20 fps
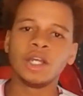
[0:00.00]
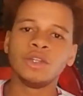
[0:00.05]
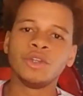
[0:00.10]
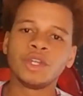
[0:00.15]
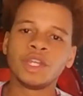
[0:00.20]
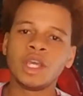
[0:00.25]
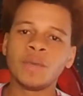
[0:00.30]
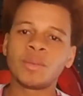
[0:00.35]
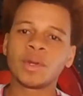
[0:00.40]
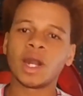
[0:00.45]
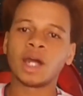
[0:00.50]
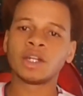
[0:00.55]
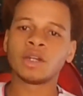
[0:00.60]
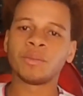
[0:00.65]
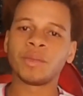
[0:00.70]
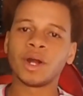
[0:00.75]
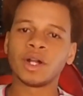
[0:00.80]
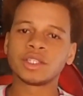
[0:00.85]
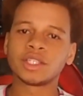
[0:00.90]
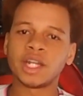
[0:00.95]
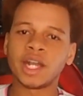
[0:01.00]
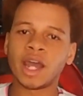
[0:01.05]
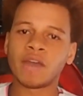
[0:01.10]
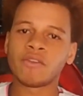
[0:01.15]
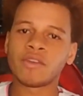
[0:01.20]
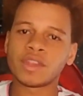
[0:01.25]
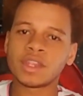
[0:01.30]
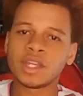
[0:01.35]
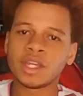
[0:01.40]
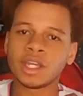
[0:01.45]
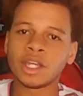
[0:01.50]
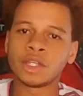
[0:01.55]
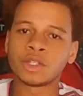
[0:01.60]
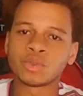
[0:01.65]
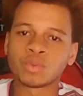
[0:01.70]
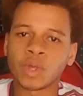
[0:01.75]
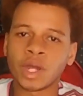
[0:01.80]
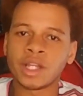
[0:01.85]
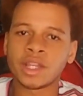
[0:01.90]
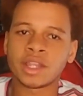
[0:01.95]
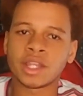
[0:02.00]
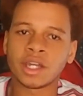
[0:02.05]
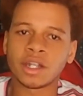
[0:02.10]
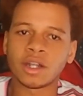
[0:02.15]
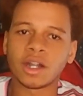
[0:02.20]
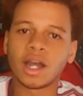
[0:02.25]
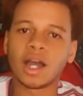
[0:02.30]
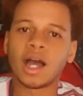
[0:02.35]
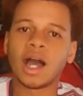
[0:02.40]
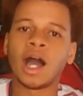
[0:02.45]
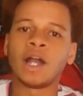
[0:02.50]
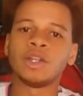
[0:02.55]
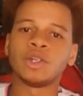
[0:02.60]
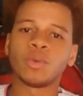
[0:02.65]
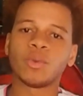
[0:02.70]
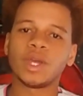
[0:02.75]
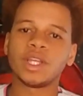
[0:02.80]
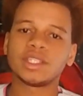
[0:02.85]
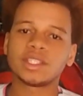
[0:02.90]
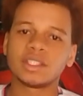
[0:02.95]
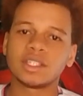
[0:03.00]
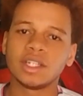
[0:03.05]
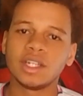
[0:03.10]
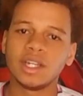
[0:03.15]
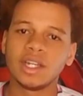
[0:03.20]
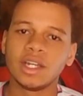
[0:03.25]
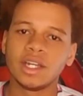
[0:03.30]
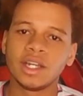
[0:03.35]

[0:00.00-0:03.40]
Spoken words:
You keep it on your belt and everything is right there on your waist.